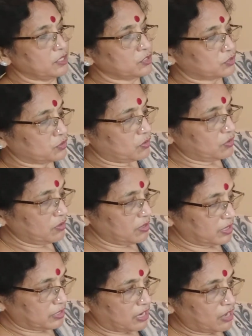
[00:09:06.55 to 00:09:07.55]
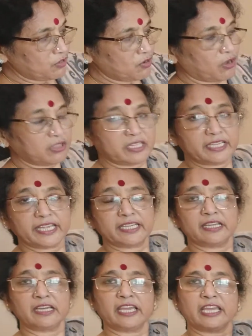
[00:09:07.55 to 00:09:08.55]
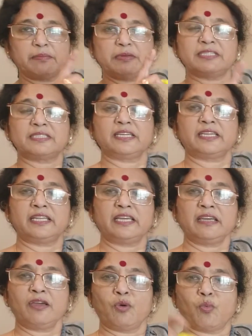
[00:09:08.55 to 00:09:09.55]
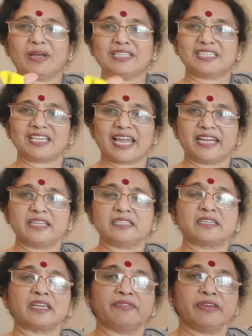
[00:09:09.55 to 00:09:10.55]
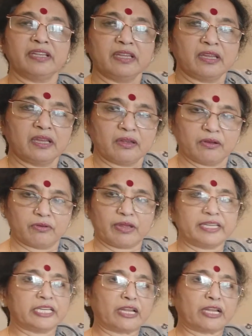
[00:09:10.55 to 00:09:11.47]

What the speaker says: So, now you got the data, A, B, C, D, one side is given, right?